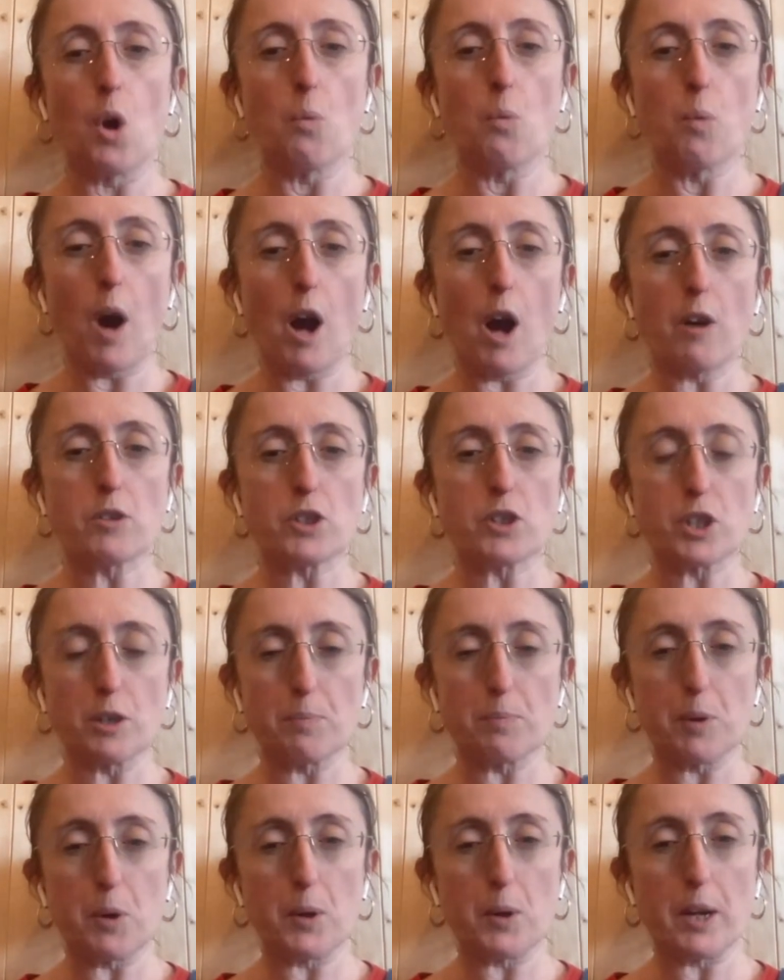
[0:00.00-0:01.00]
What I'll do,
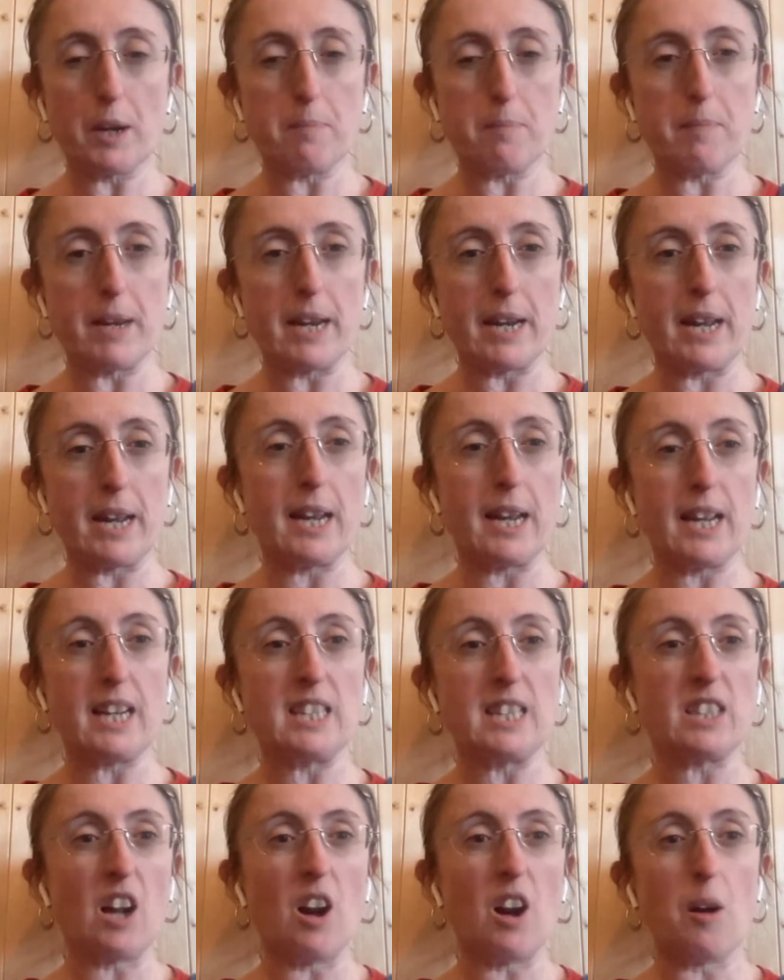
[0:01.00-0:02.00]
Paul, in a minute
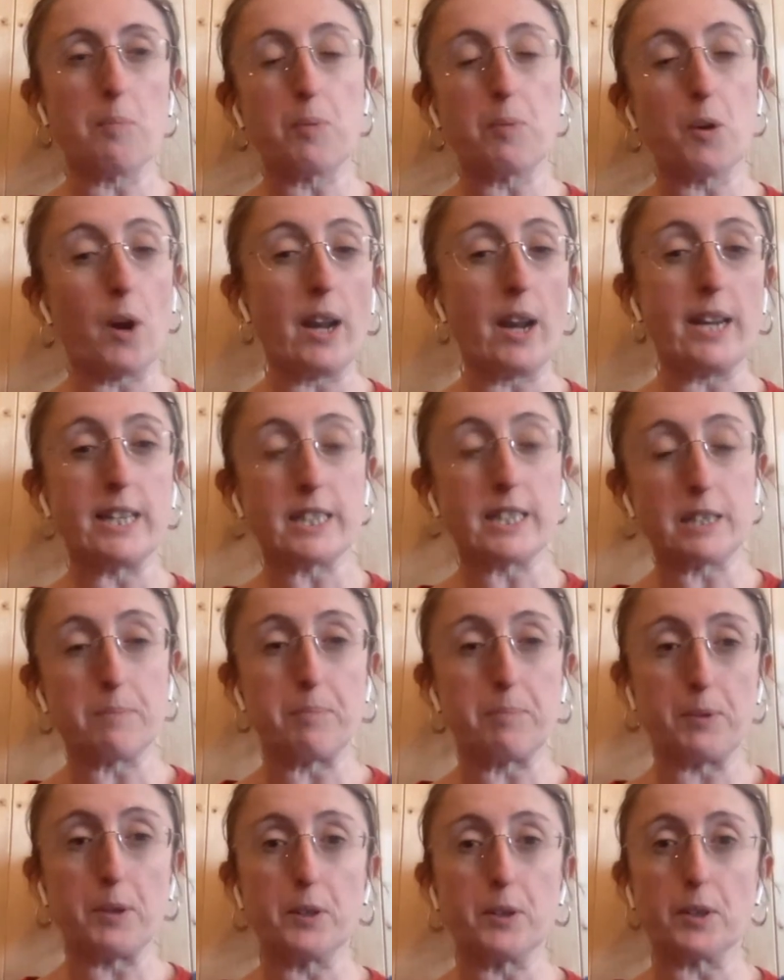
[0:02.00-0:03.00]
is I'll put a list
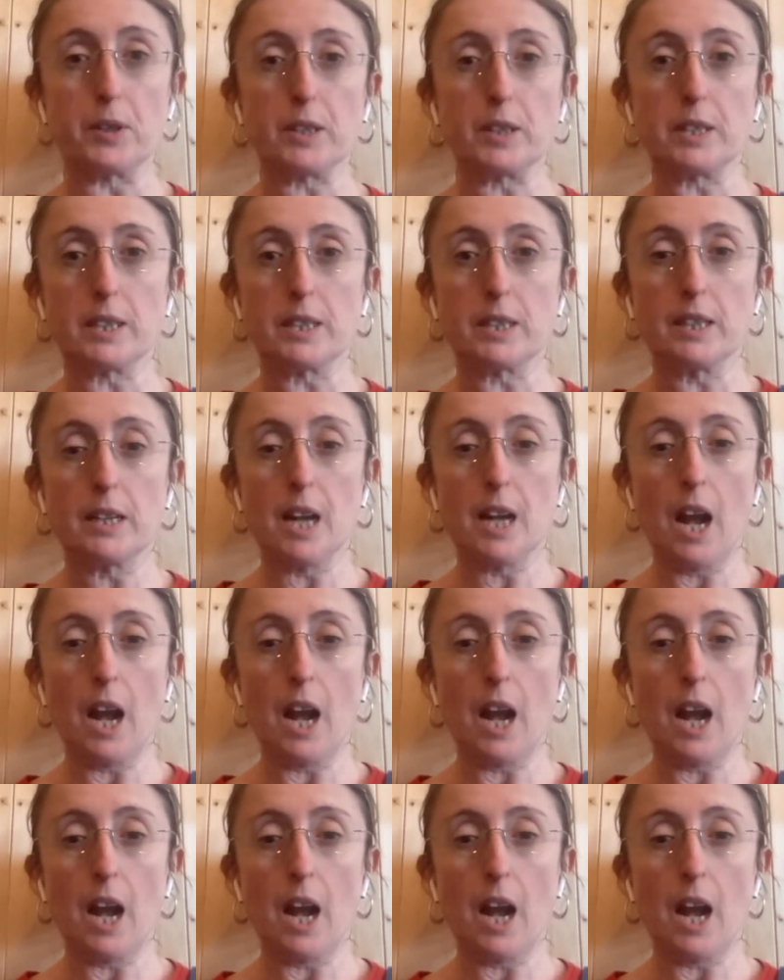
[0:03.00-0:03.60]
of books.